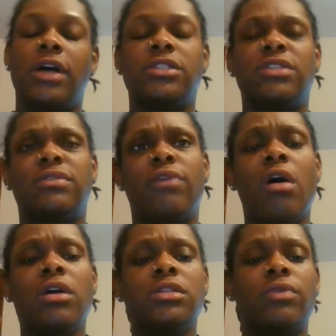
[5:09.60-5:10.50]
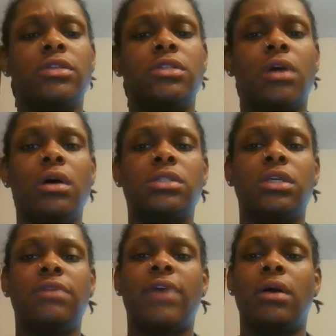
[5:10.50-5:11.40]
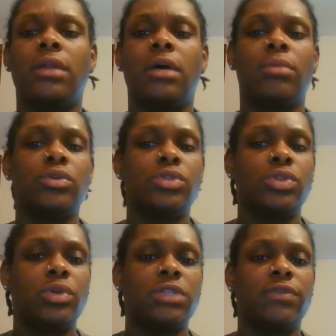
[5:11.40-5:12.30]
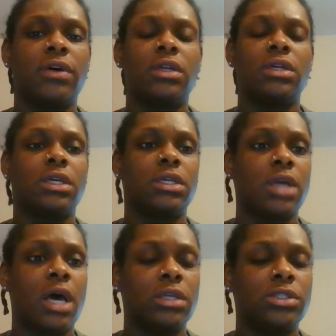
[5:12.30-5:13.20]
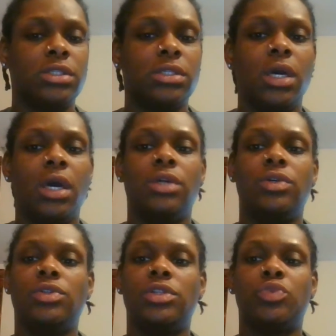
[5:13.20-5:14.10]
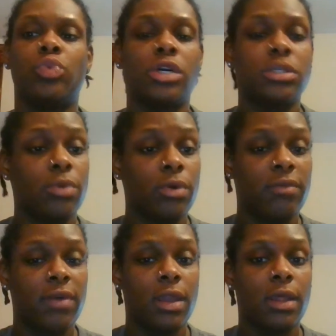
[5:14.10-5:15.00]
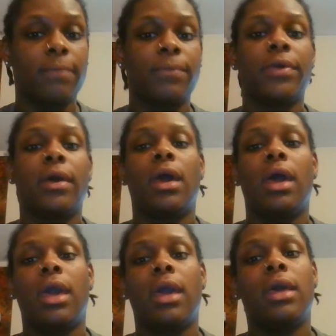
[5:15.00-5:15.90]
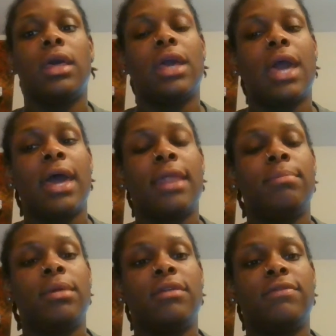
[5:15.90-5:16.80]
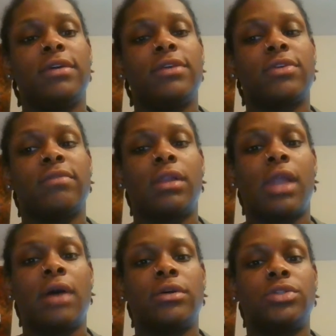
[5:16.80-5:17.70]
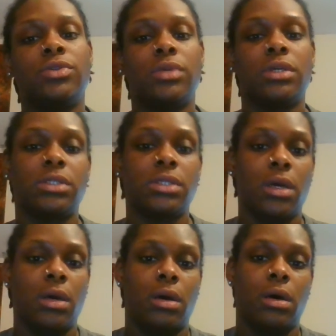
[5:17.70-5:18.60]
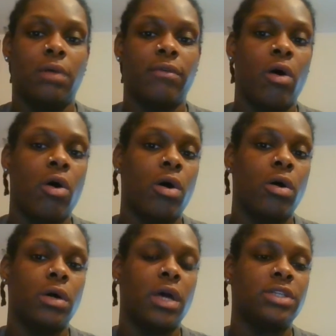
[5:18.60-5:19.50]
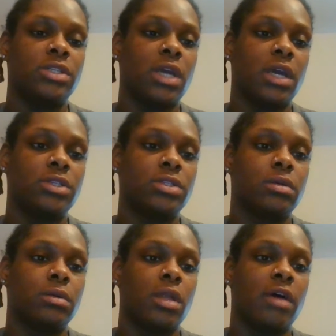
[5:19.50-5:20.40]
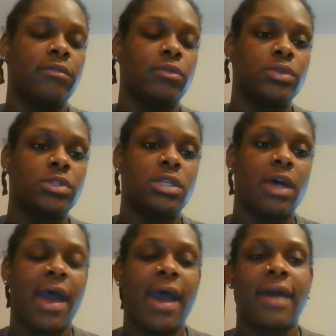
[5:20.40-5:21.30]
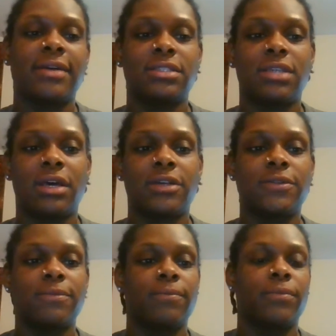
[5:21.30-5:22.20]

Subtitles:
As far as the results, he found that most students felt that technology usage was motivating and it added benefits of allowing students of all educational levels to access